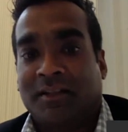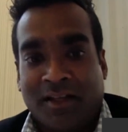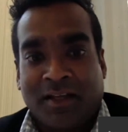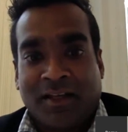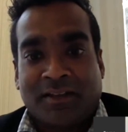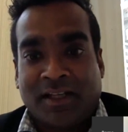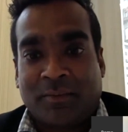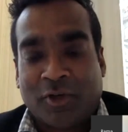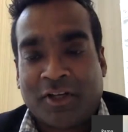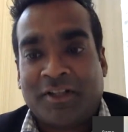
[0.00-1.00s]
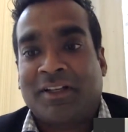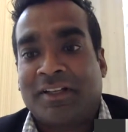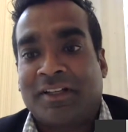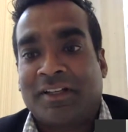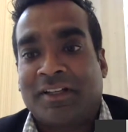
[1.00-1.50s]
Deborah as
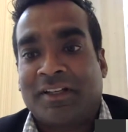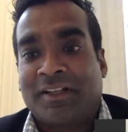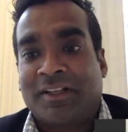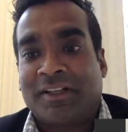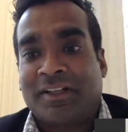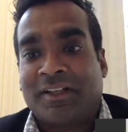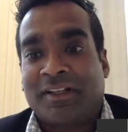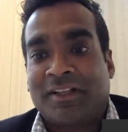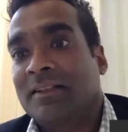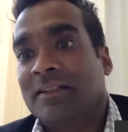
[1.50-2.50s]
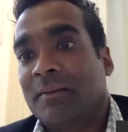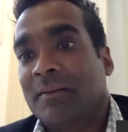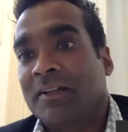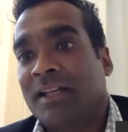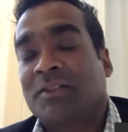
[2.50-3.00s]
well, and
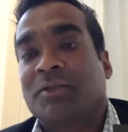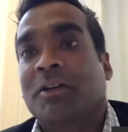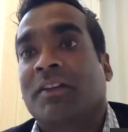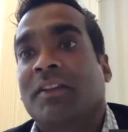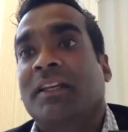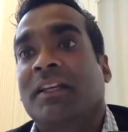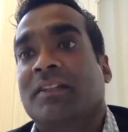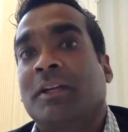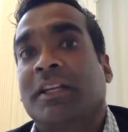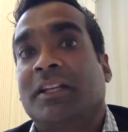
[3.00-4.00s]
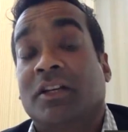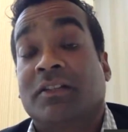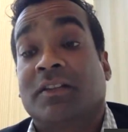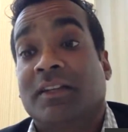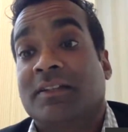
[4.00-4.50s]
Andrew. I think it's really good
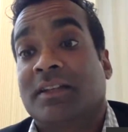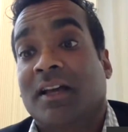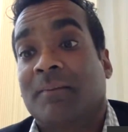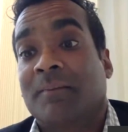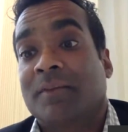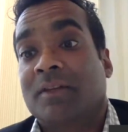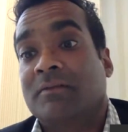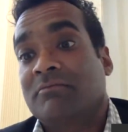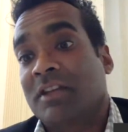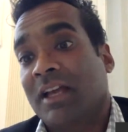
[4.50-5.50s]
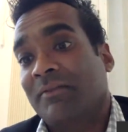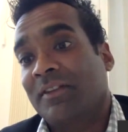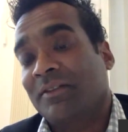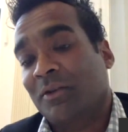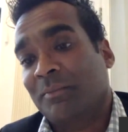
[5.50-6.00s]
that to have this sort
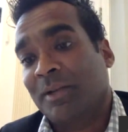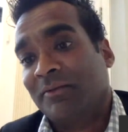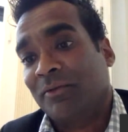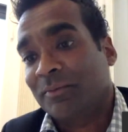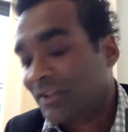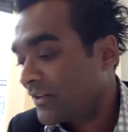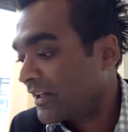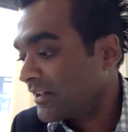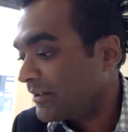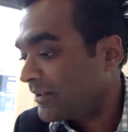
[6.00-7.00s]
of platform. So thank you.